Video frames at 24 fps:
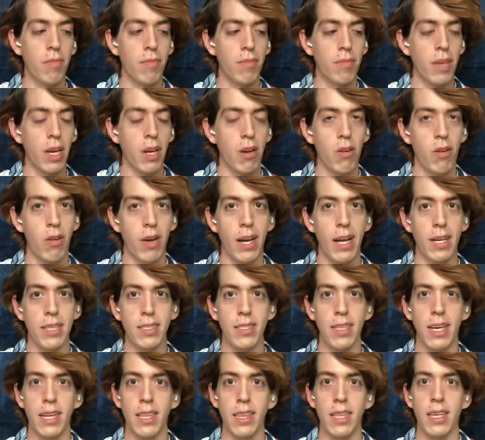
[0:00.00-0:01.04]
arrowheads
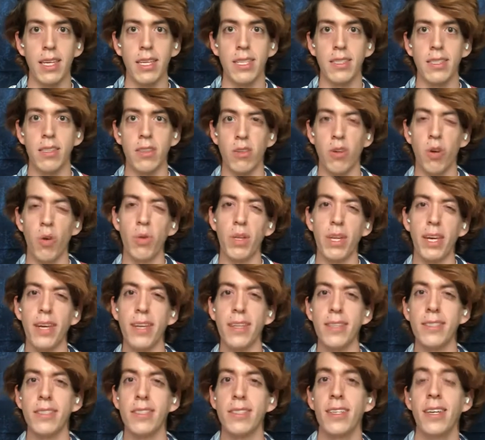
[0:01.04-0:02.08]
like this and
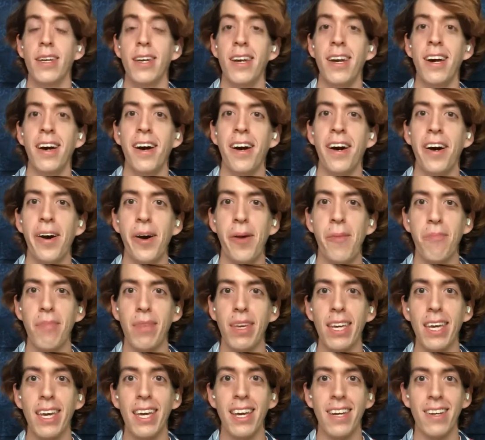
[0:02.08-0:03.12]
coleus,
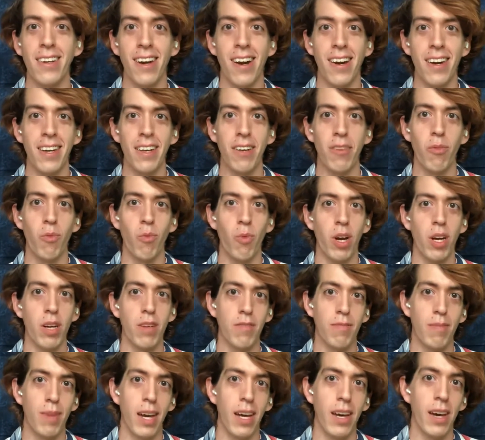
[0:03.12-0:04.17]
he had gotten one of
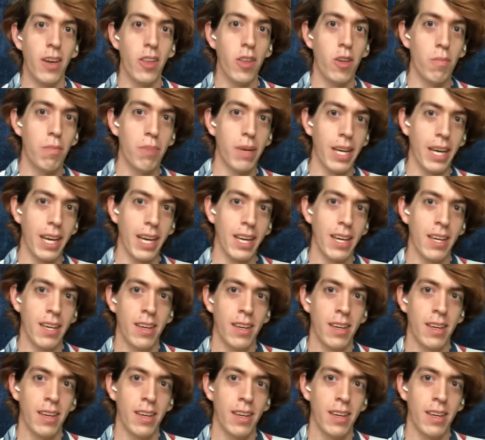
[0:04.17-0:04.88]
my other big